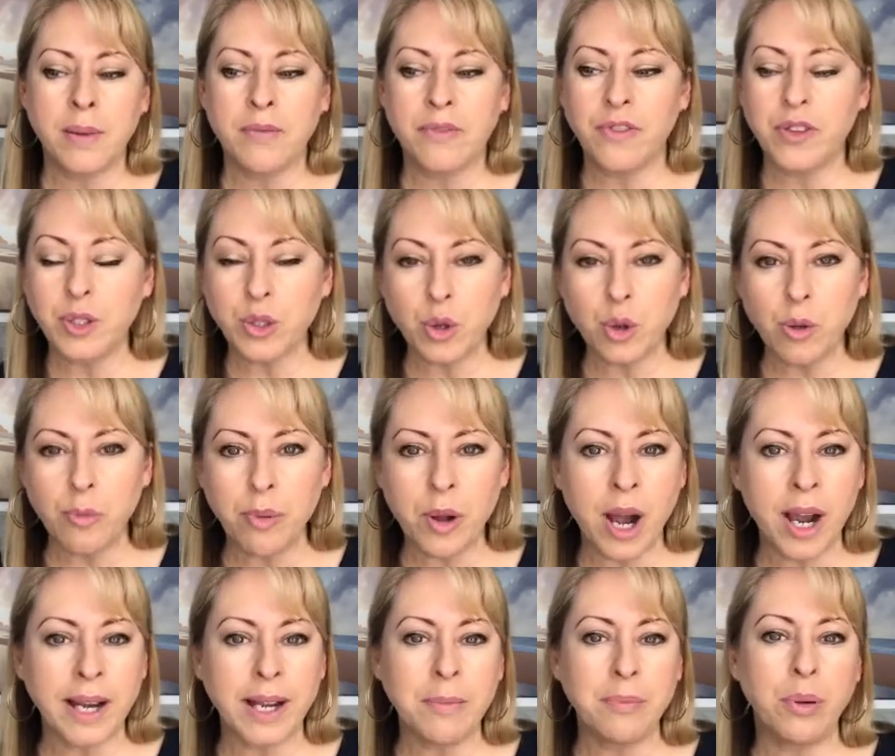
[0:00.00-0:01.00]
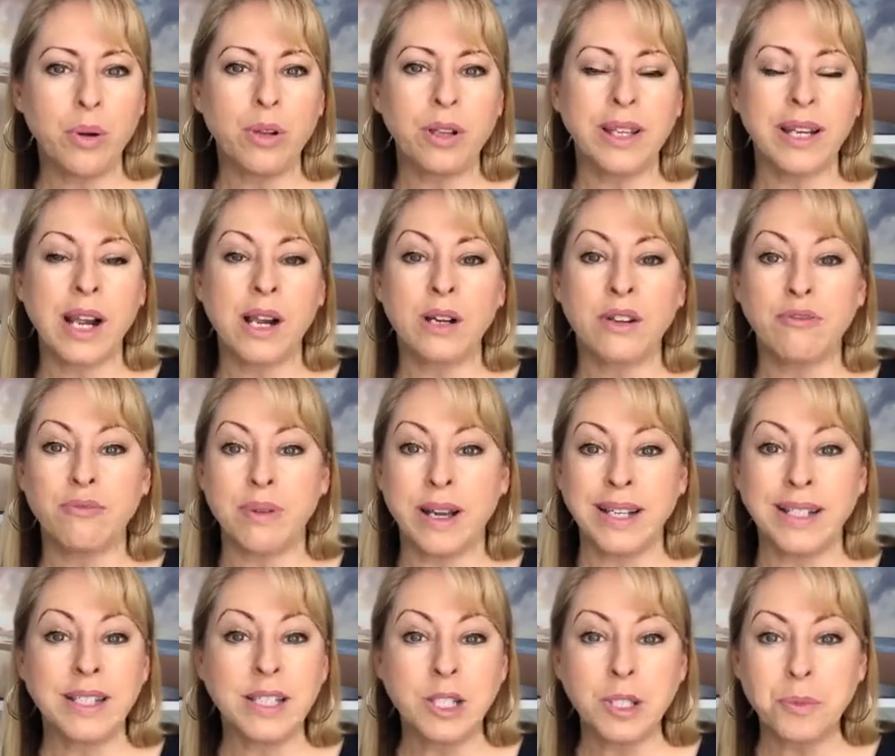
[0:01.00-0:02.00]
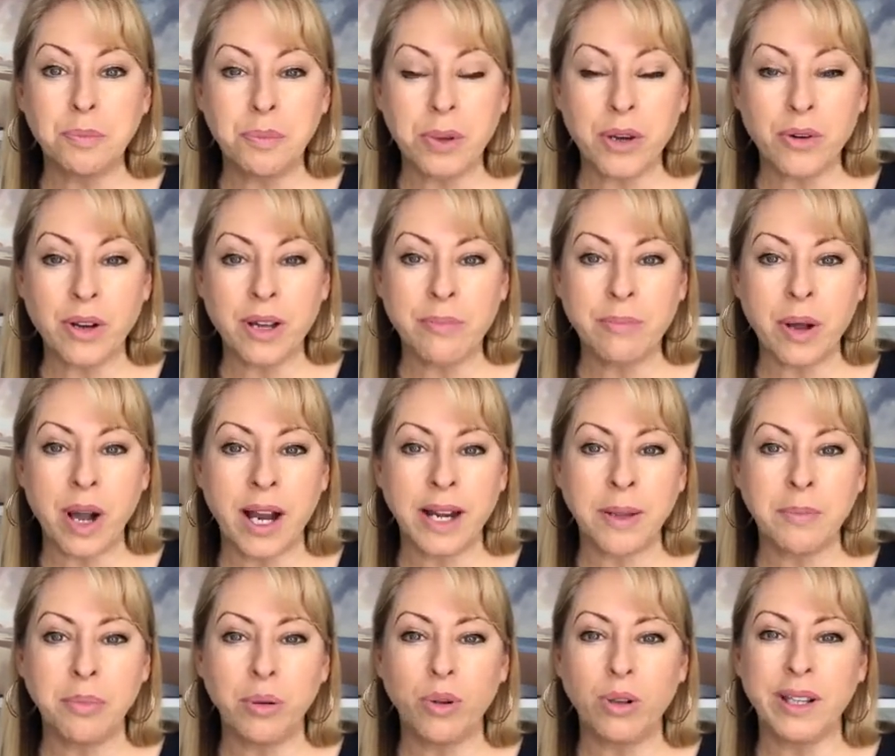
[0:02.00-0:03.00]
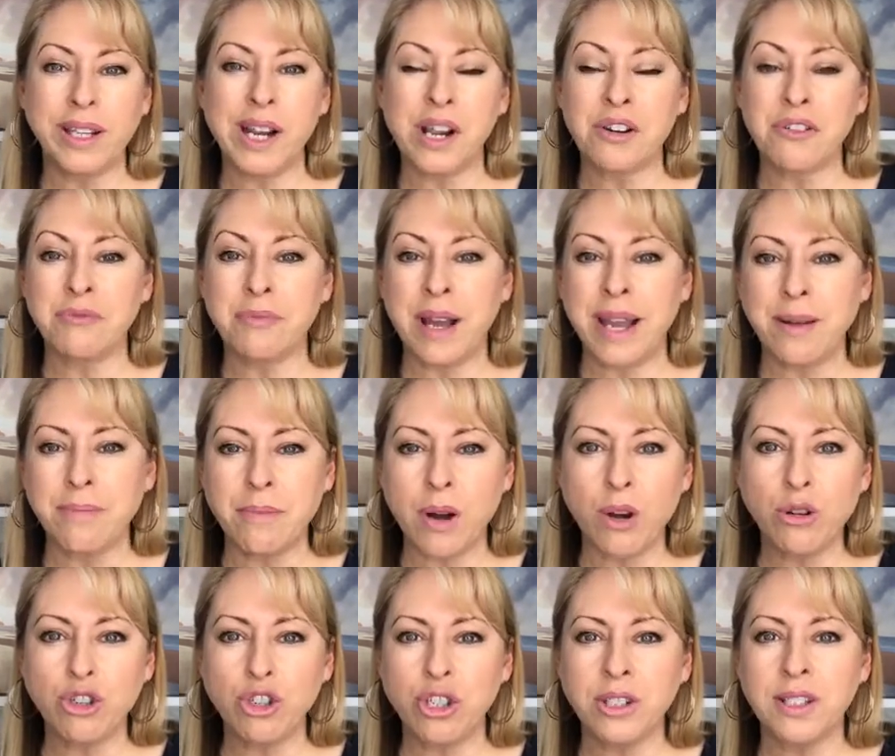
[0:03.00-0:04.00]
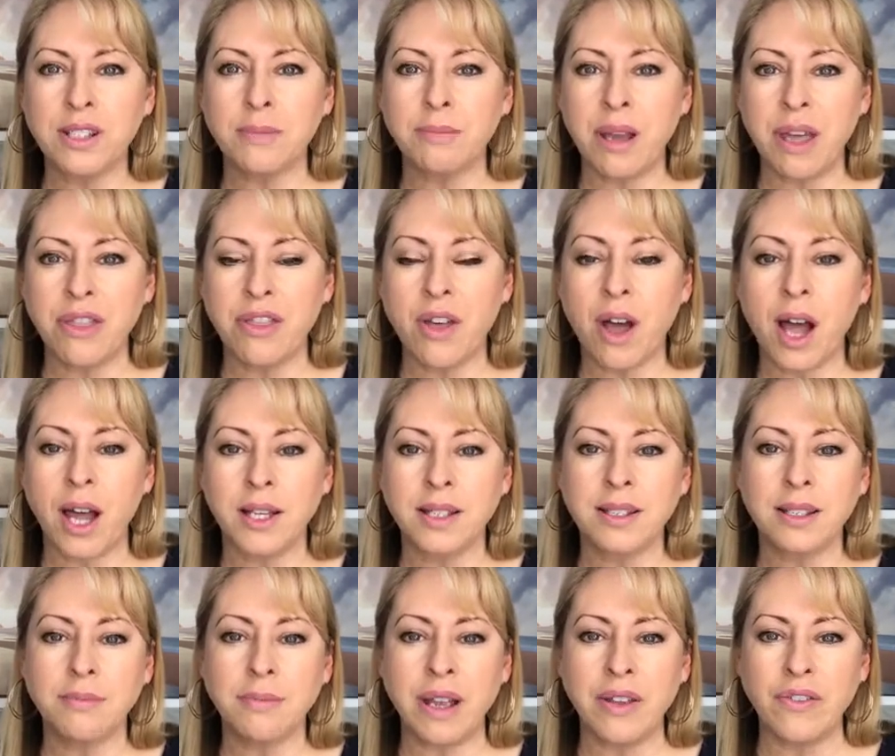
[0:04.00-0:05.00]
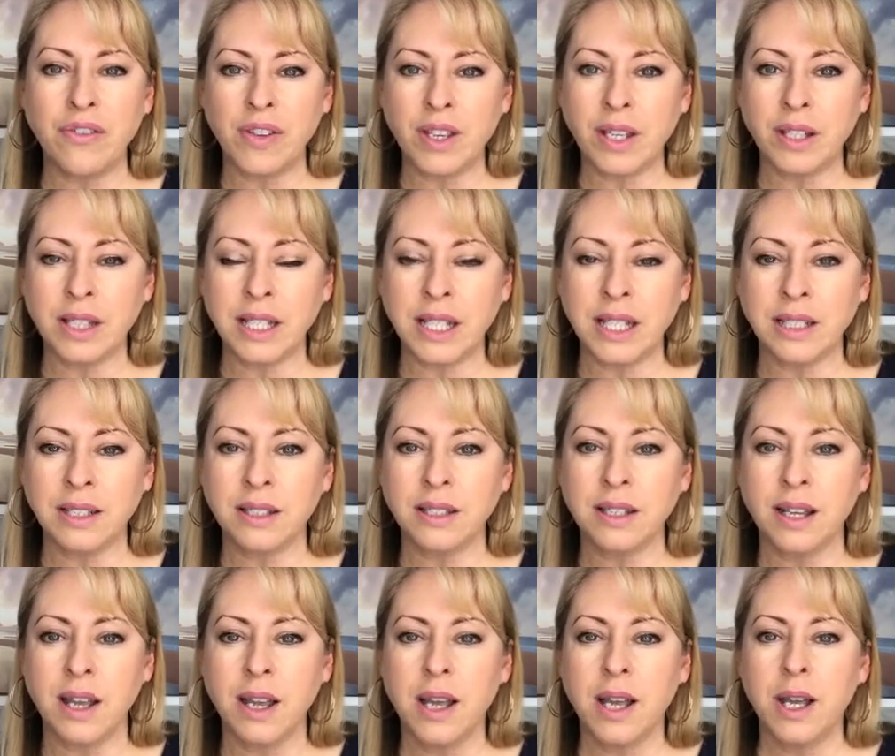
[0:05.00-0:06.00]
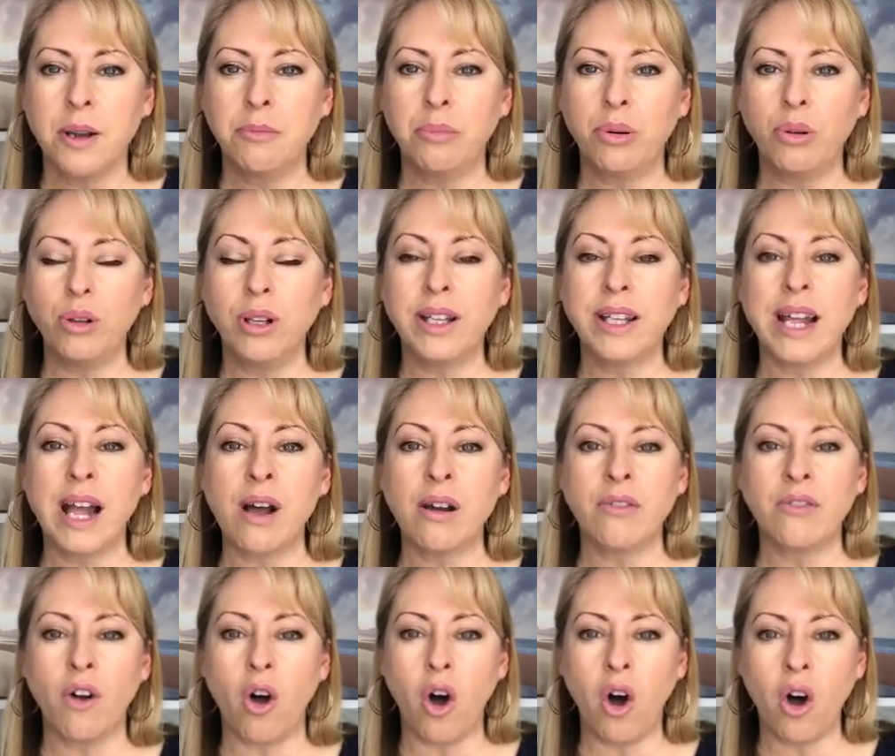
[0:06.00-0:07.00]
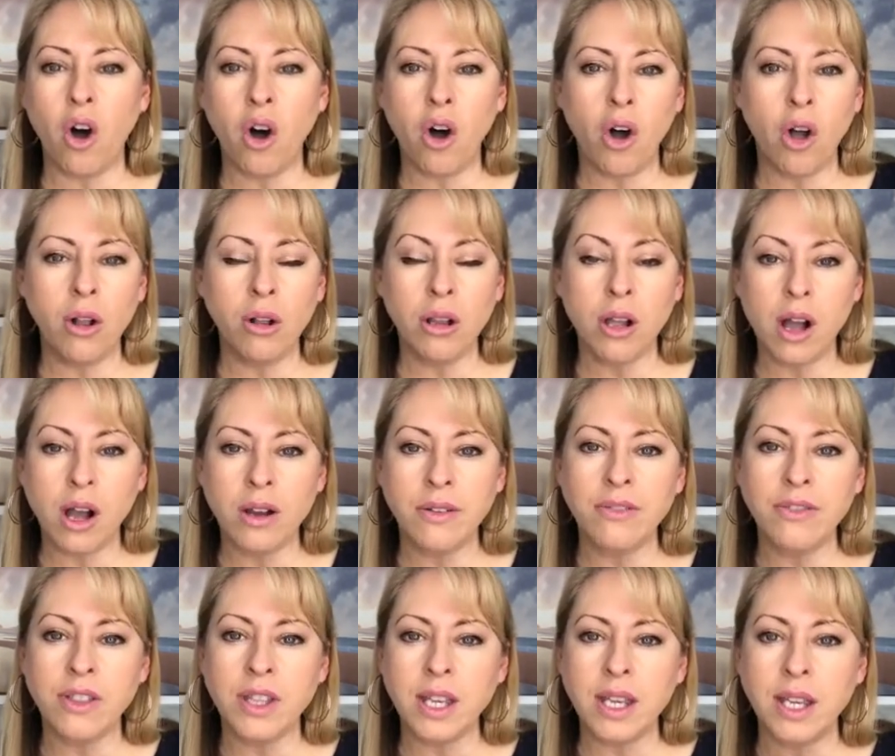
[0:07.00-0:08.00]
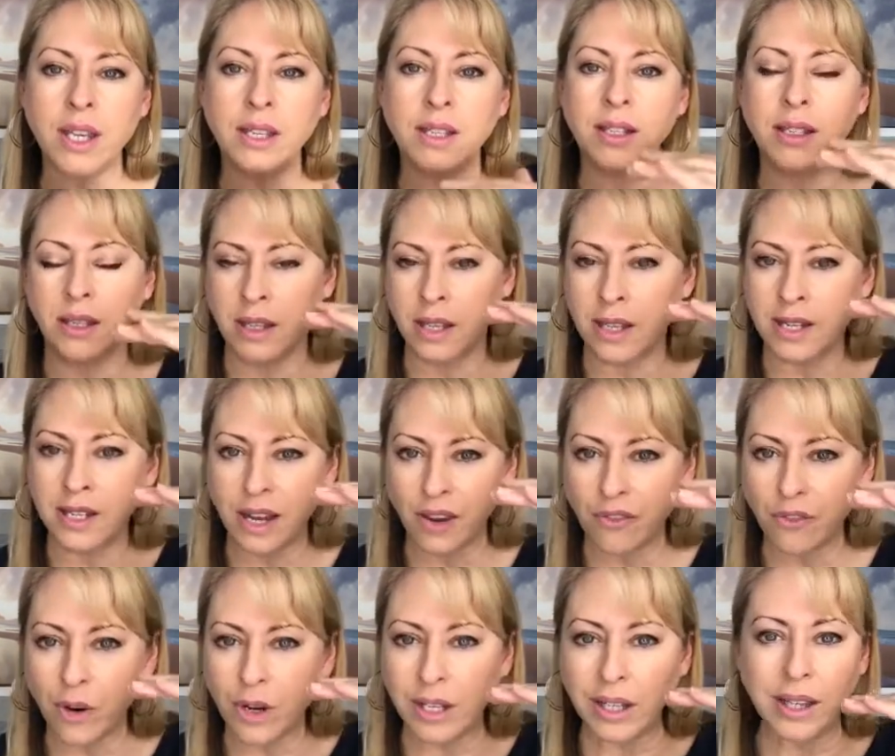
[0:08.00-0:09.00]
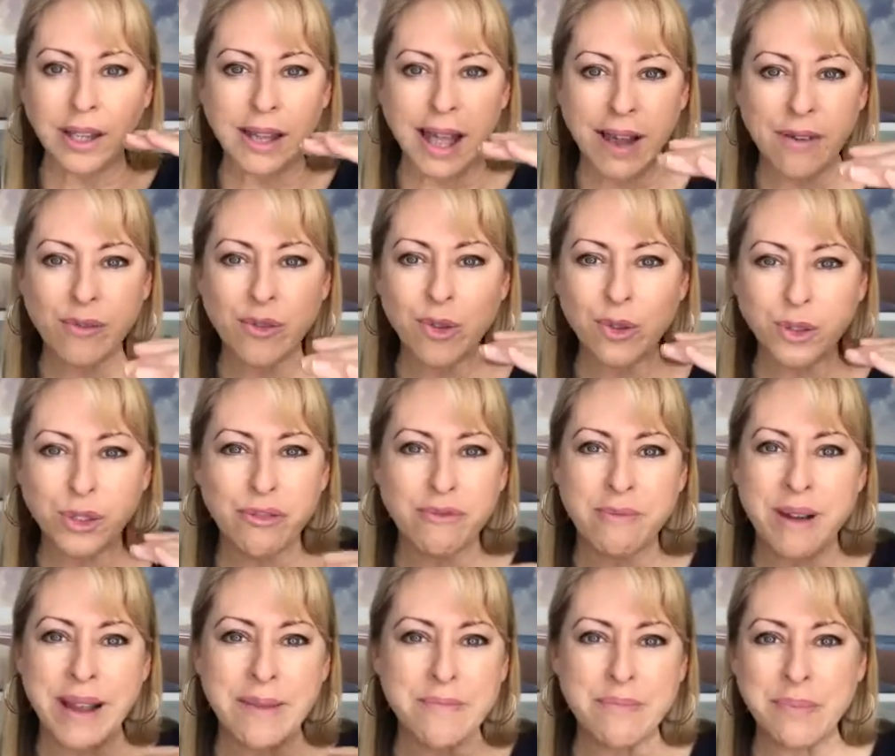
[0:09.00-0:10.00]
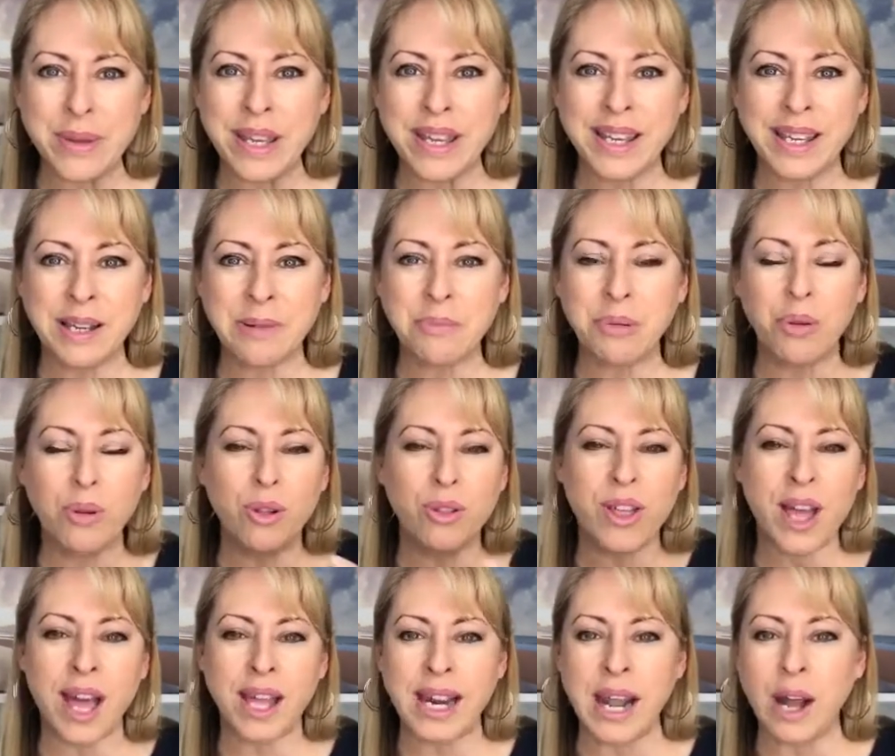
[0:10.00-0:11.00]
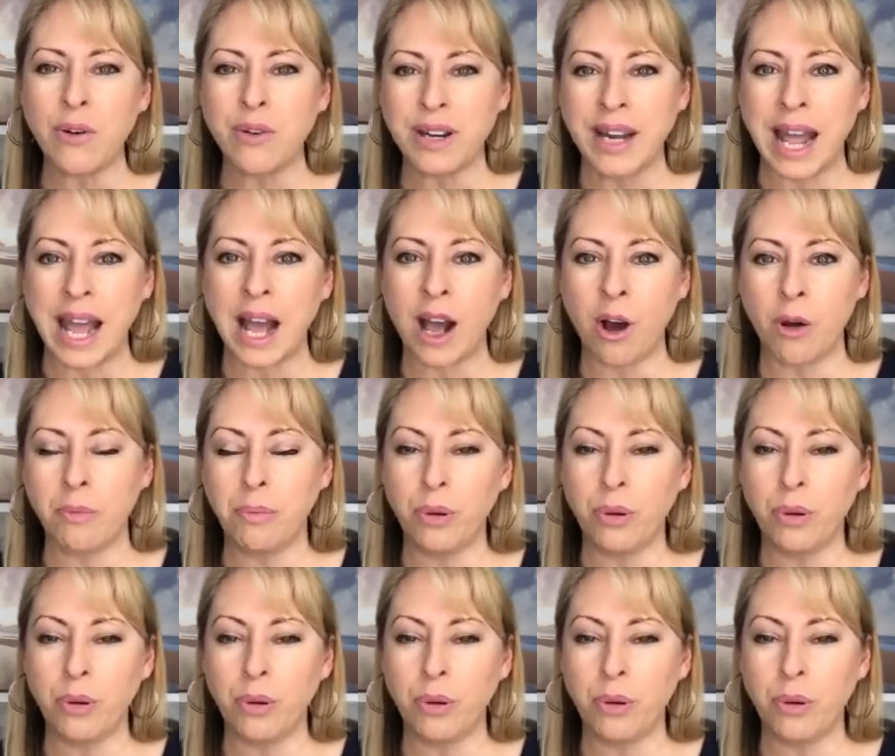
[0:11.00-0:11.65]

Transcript: physical body, pull it out of my spirit body, pull it out of my emotions and my thoughts and my feelings, pull it out of all of the different levels of my being. Pull that out now.